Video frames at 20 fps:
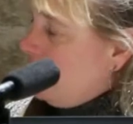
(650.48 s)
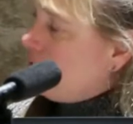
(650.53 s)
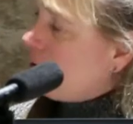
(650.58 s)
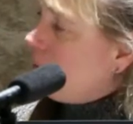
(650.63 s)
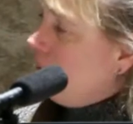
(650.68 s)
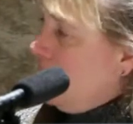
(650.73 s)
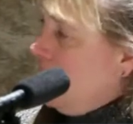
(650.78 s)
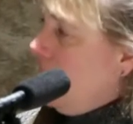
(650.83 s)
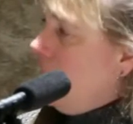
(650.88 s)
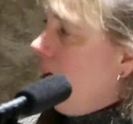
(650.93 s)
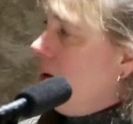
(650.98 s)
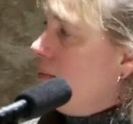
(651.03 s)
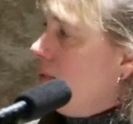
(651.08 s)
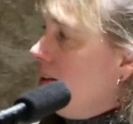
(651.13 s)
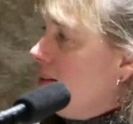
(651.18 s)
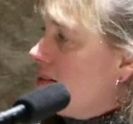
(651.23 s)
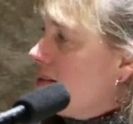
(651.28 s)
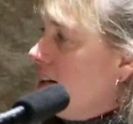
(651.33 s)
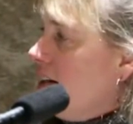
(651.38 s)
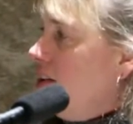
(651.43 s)
there became,
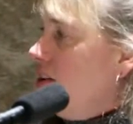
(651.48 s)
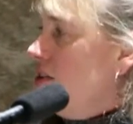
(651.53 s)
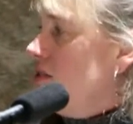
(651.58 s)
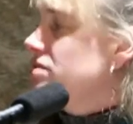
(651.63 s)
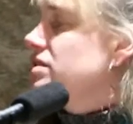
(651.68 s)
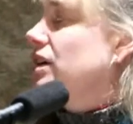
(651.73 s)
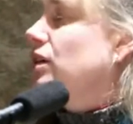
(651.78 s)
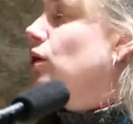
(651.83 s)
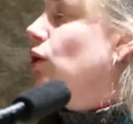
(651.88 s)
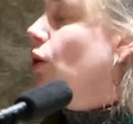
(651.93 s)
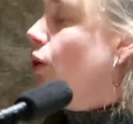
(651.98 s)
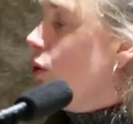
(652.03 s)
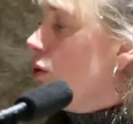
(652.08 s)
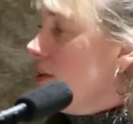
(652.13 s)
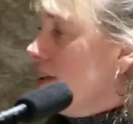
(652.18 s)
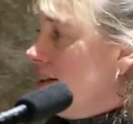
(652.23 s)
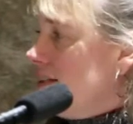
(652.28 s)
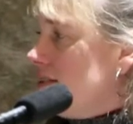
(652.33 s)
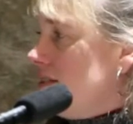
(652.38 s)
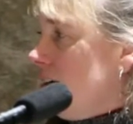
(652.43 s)
instead of using a
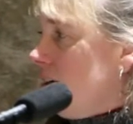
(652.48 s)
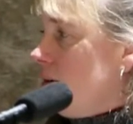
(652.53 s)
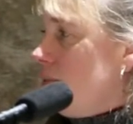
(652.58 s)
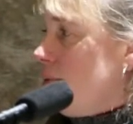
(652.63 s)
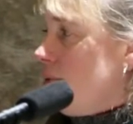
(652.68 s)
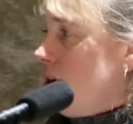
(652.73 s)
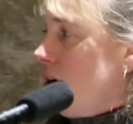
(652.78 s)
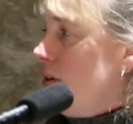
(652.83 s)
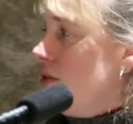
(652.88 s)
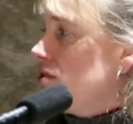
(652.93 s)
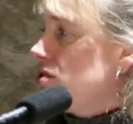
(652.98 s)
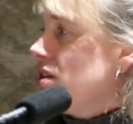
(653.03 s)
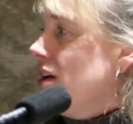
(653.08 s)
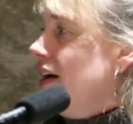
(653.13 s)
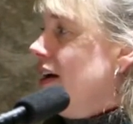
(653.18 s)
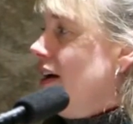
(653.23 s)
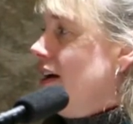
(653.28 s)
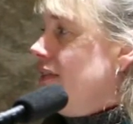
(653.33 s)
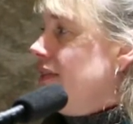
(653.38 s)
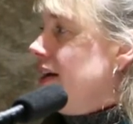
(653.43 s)
holistic approach,
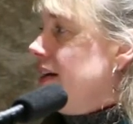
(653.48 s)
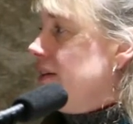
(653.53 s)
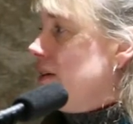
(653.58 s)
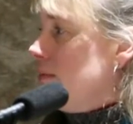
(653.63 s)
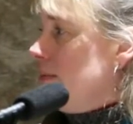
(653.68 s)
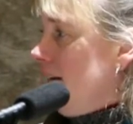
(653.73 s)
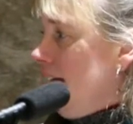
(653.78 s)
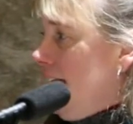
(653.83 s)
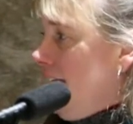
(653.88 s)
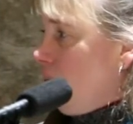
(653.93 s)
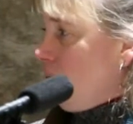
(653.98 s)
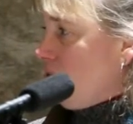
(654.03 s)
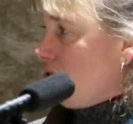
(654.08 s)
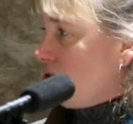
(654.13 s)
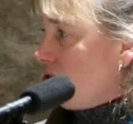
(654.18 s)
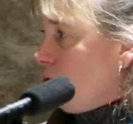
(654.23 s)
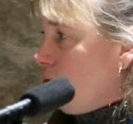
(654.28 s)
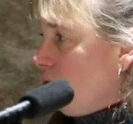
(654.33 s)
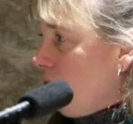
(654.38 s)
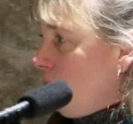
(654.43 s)
then there became a
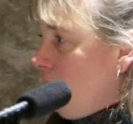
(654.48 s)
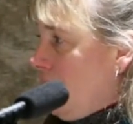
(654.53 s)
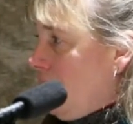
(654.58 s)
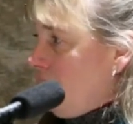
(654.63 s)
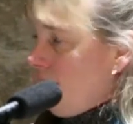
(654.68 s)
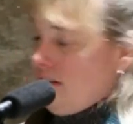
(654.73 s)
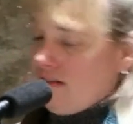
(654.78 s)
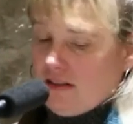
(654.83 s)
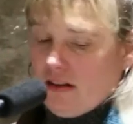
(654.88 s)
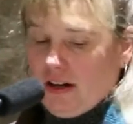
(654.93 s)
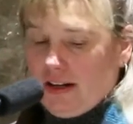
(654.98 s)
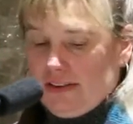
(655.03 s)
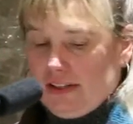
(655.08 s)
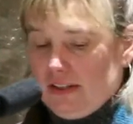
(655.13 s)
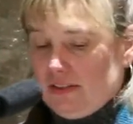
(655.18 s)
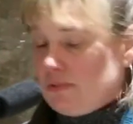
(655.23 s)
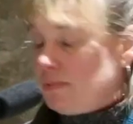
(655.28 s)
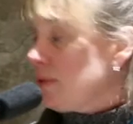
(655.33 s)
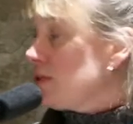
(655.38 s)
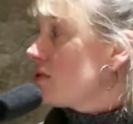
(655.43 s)
sole dependence on
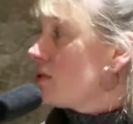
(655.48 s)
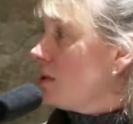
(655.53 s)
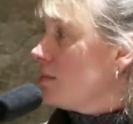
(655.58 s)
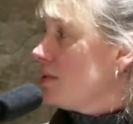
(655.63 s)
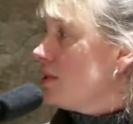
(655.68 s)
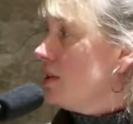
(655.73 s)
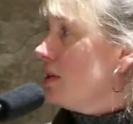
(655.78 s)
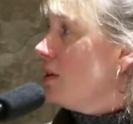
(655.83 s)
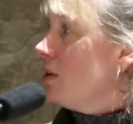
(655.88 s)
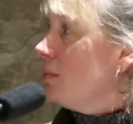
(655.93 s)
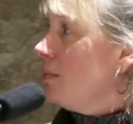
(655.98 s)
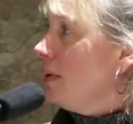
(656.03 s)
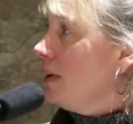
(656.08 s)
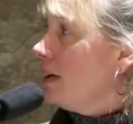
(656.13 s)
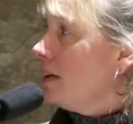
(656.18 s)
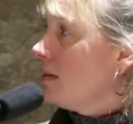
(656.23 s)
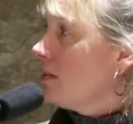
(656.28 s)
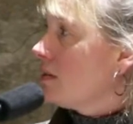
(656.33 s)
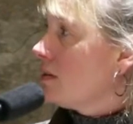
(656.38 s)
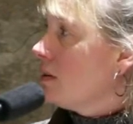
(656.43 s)
these prescription
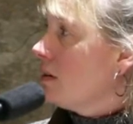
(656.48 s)
opiates.